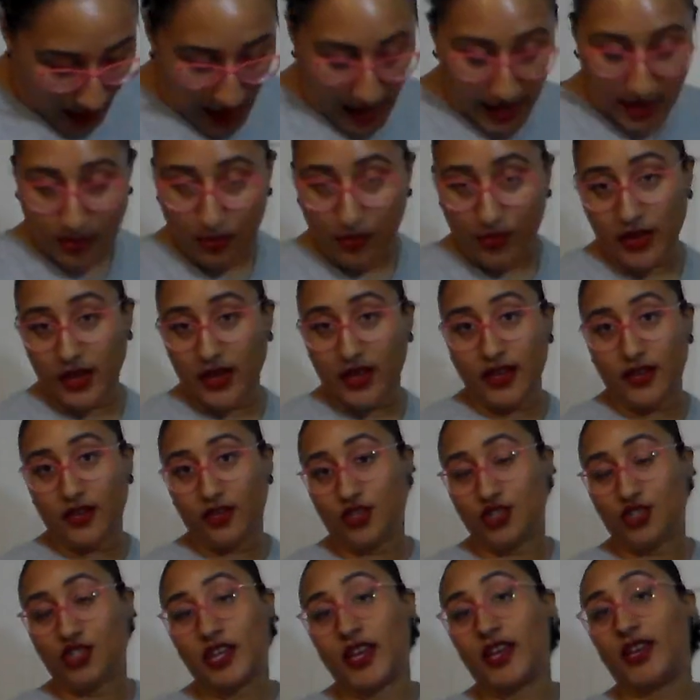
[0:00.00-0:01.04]
I
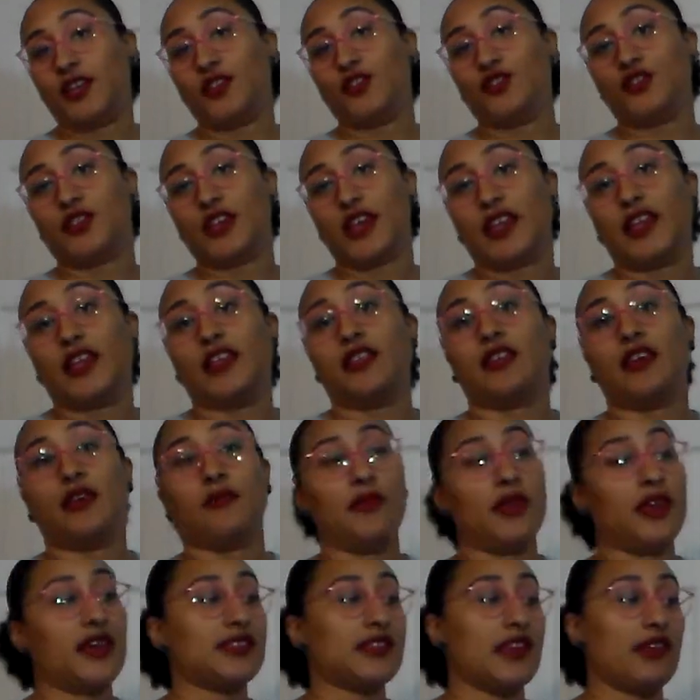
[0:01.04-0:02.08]
wouldn't change
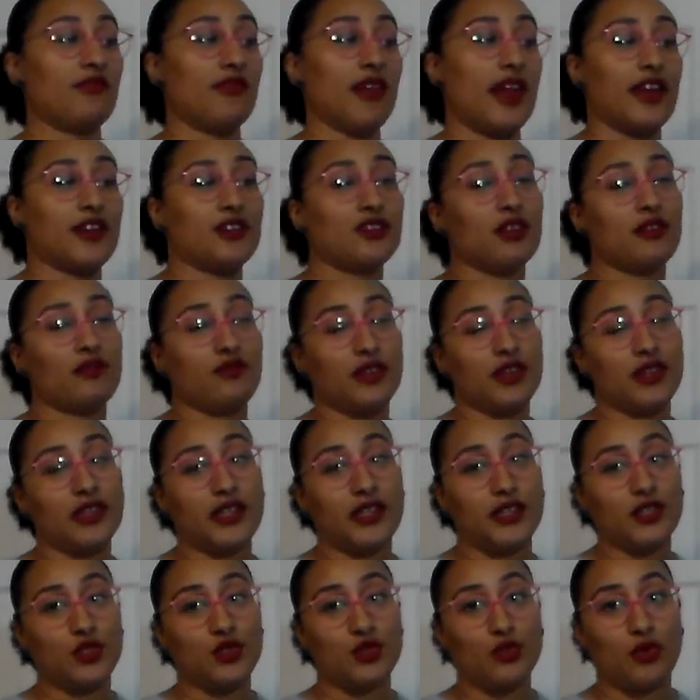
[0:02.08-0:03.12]
anything because I actually
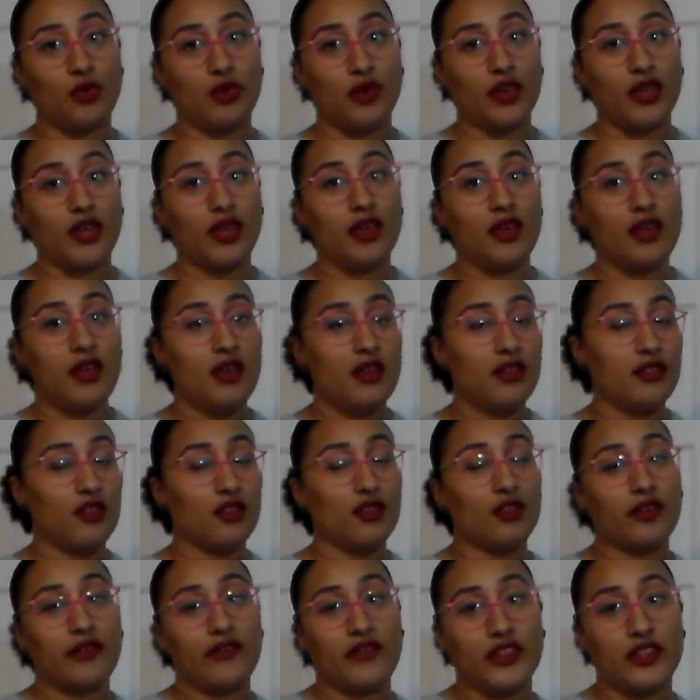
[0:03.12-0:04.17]
really enjoy
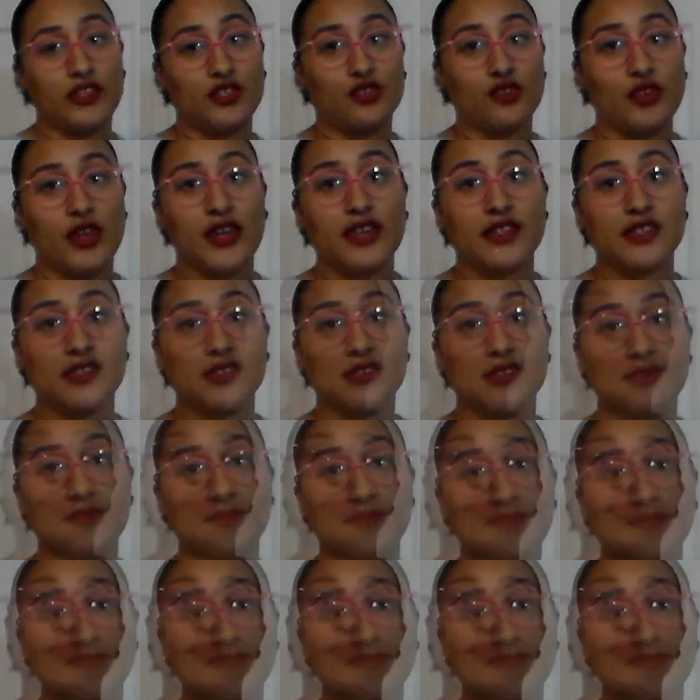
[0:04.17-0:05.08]
the look of this dress.